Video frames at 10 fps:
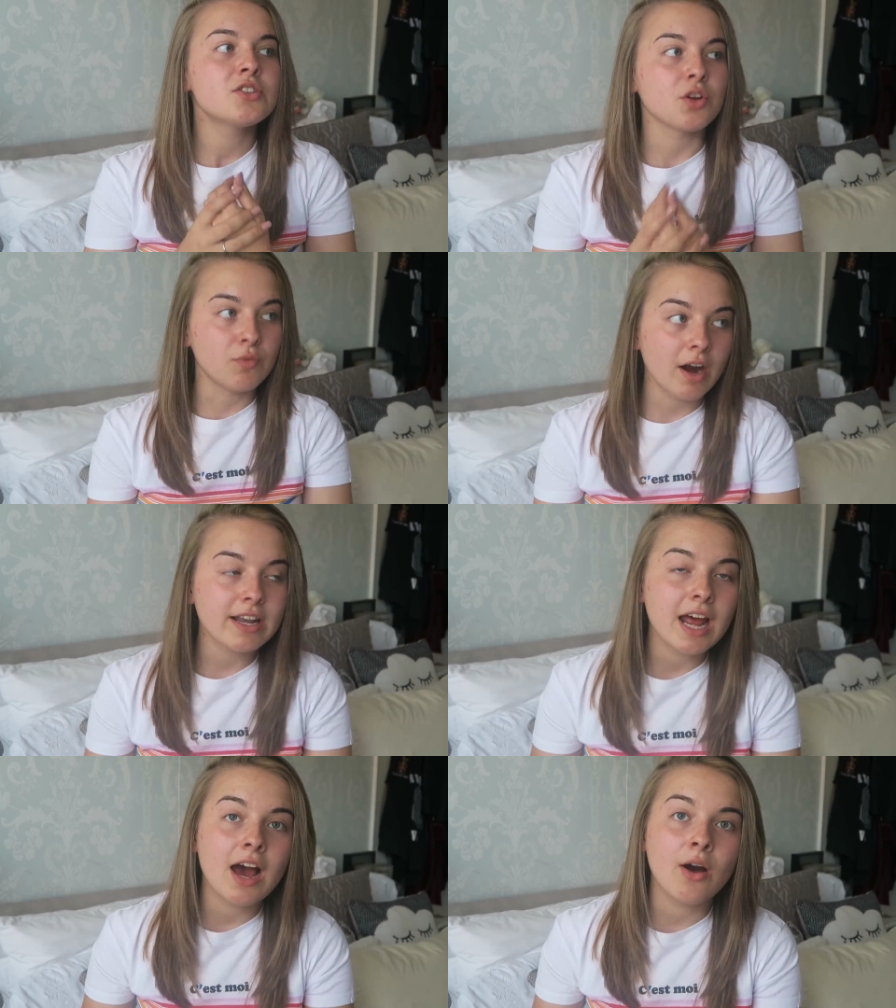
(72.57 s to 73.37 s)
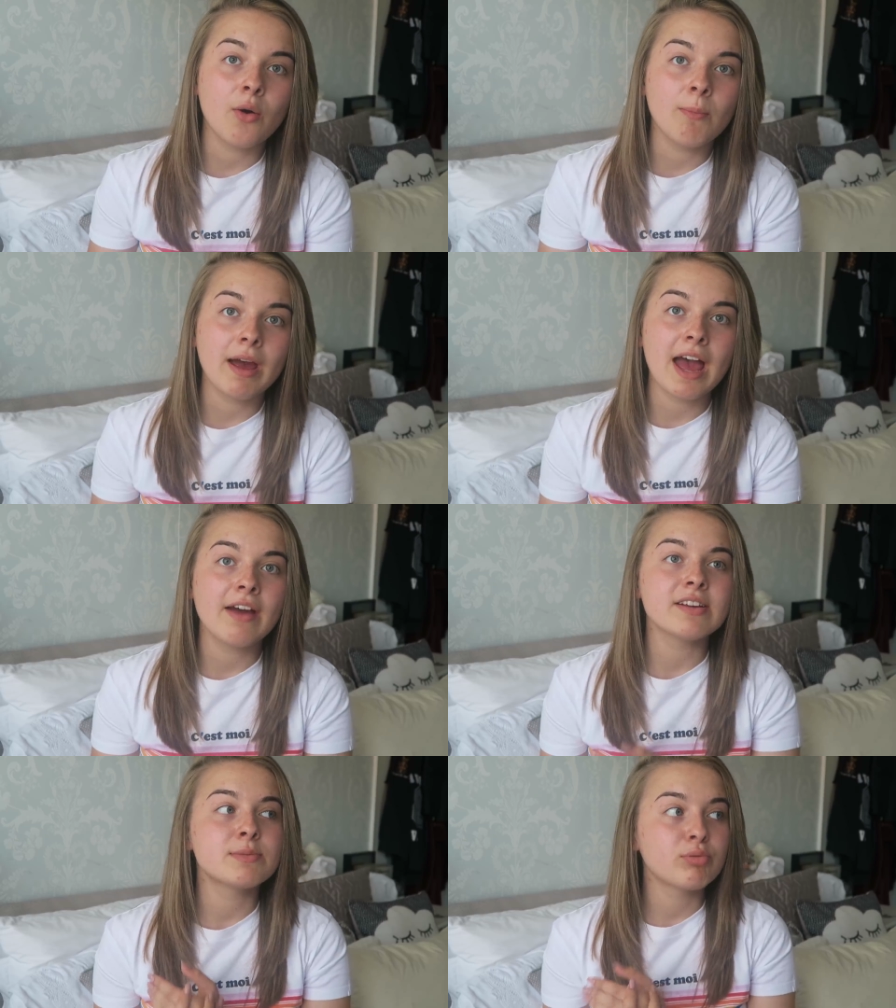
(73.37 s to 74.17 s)
so right now my
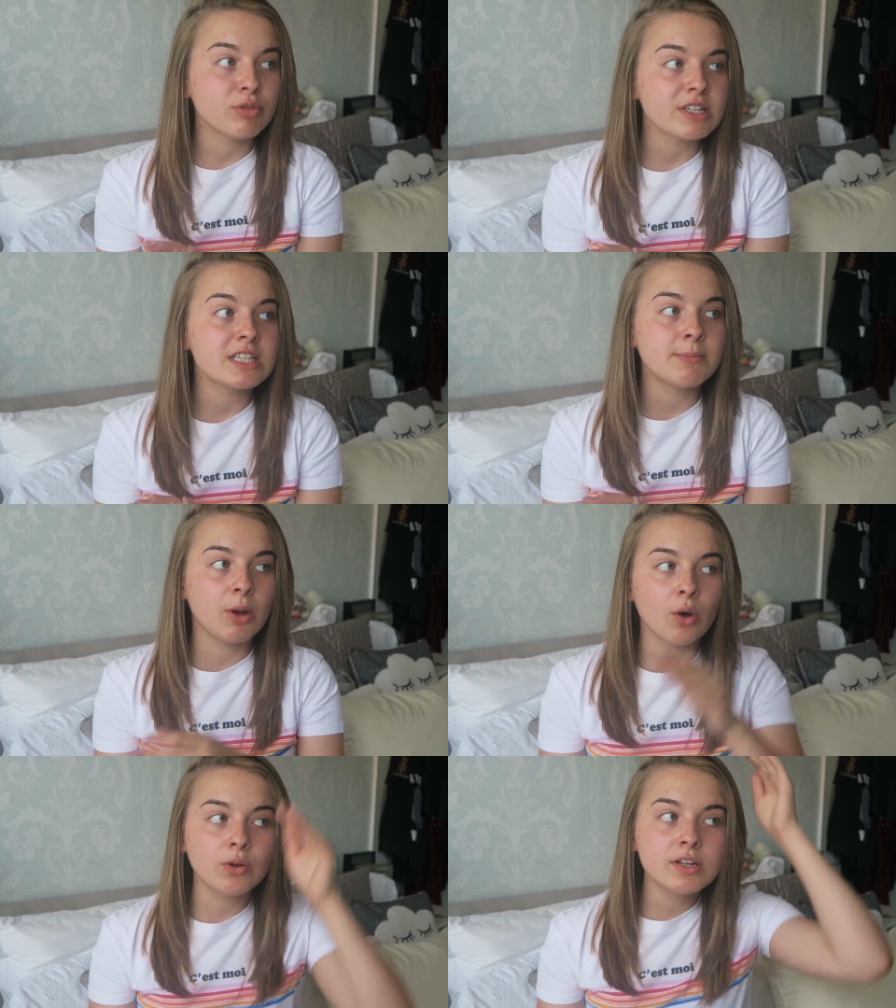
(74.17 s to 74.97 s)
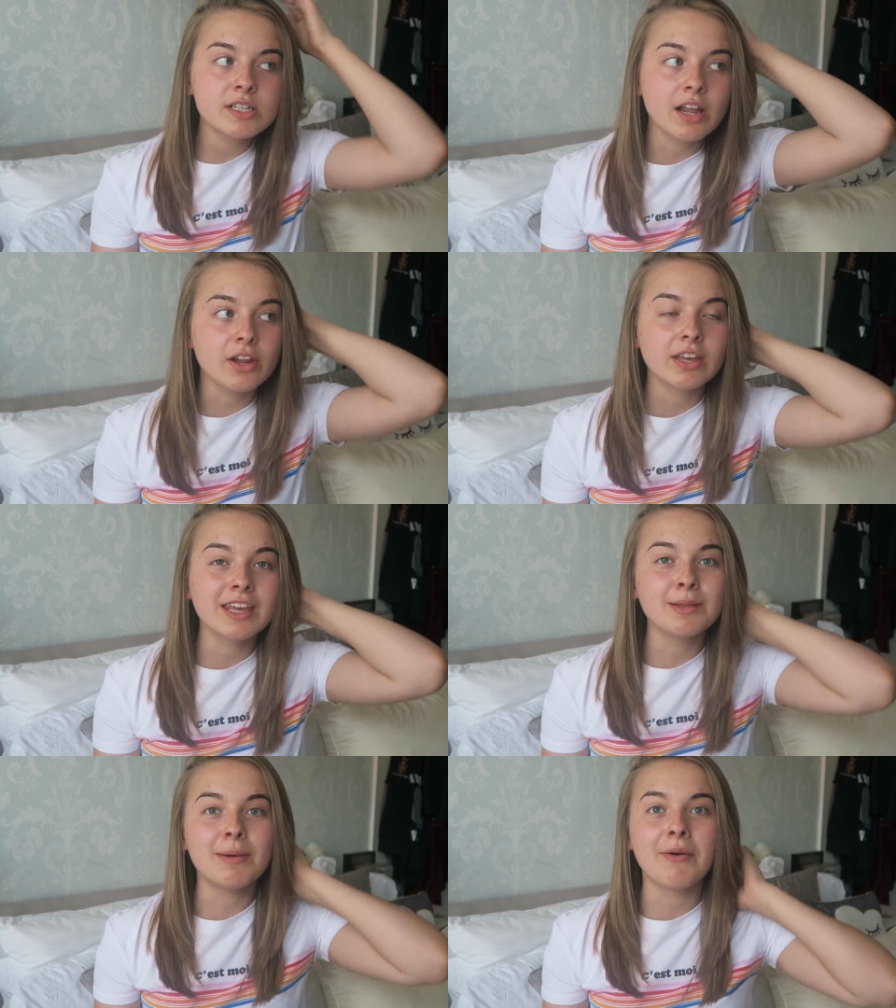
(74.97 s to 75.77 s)
hair is pretty blonde. Like,
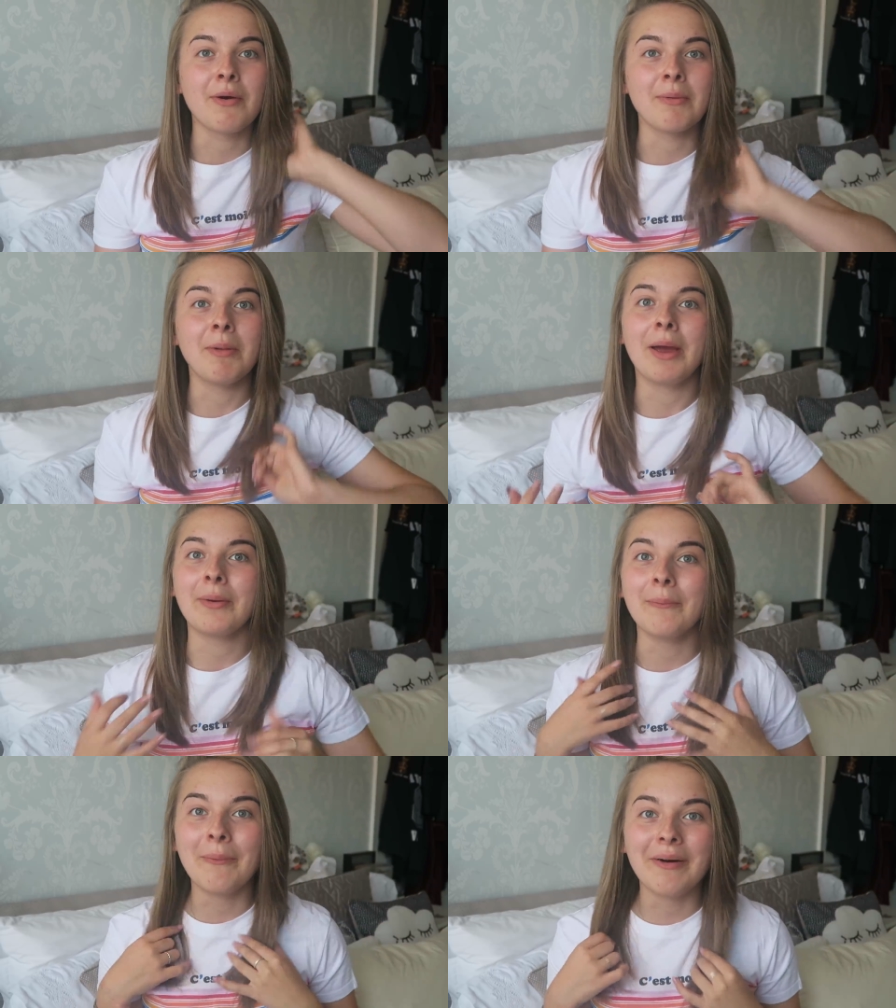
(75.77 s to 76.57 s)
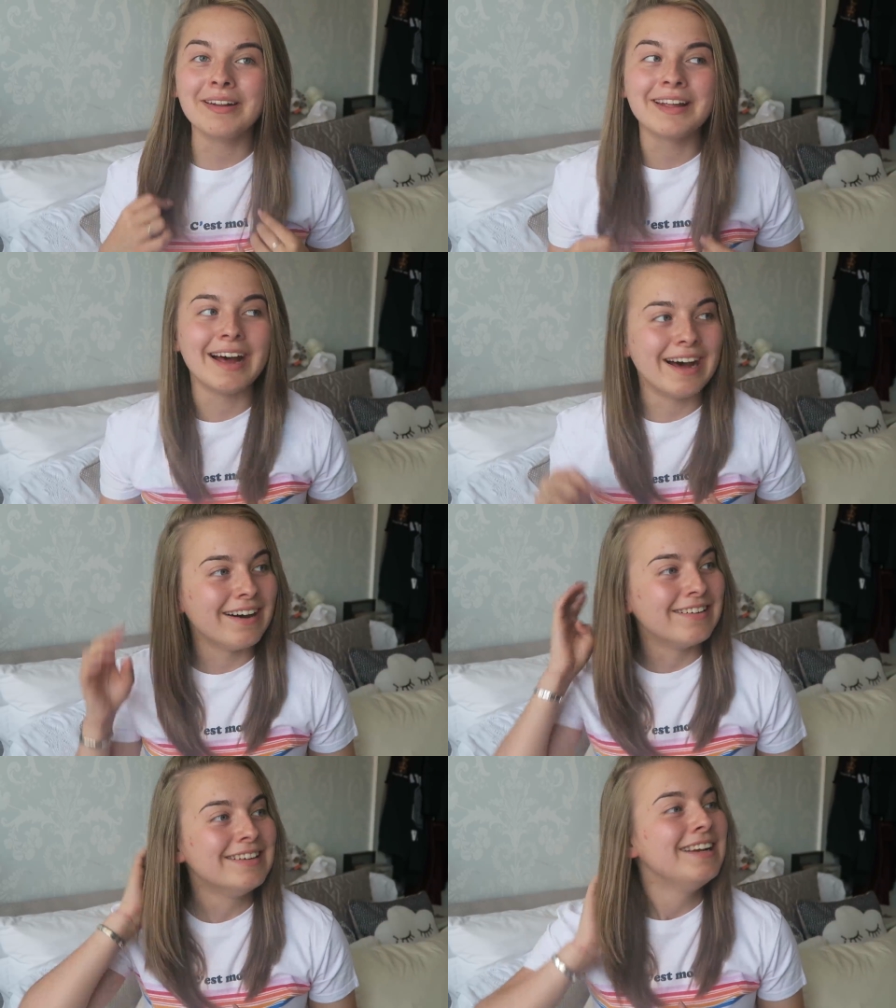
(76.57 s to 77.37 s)
looking in the mirror, I'm like, what the
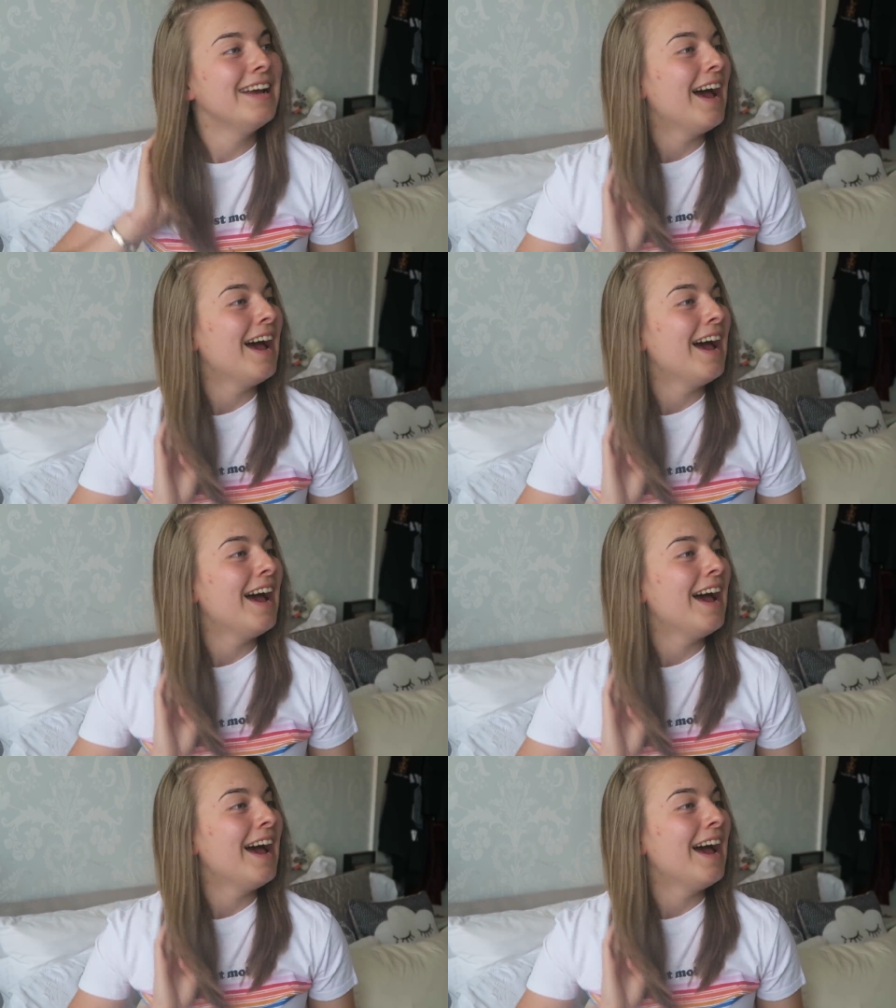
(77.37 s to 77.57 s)
hell.